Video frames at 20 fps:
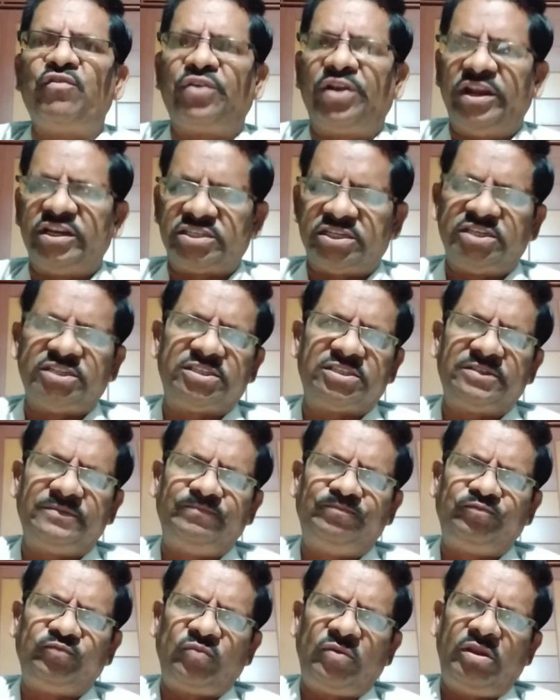Nations.
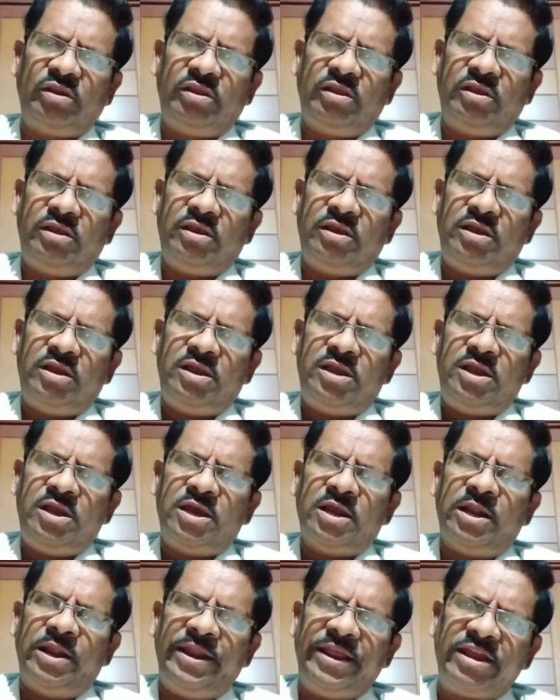
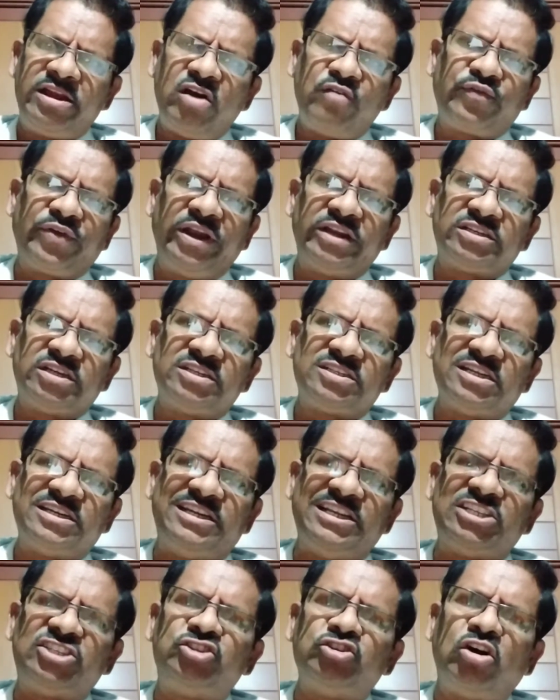League of Nations
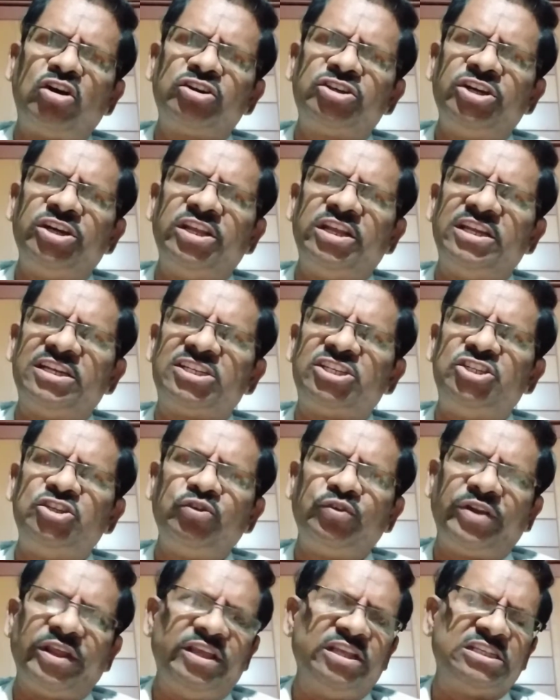discharged its
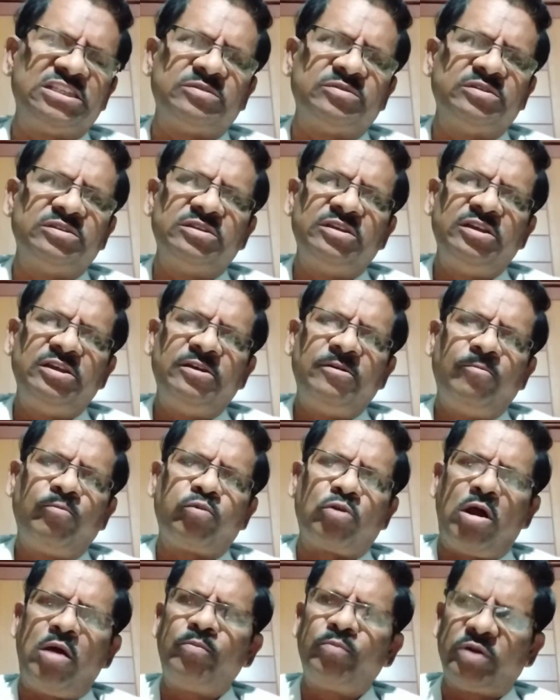duties
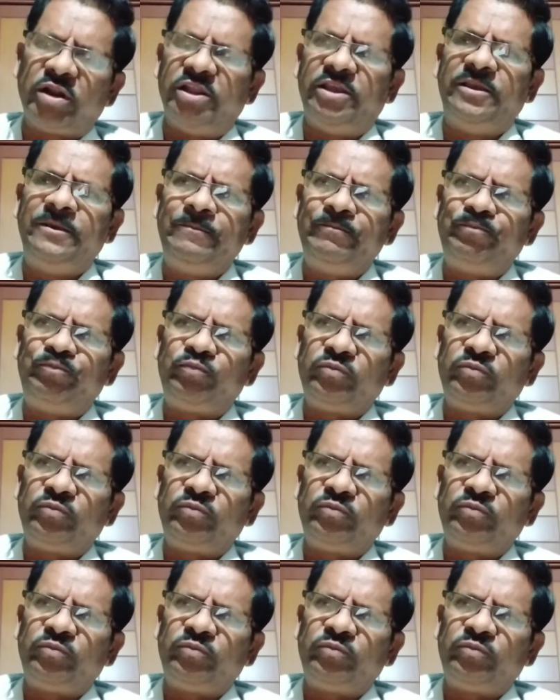promptly,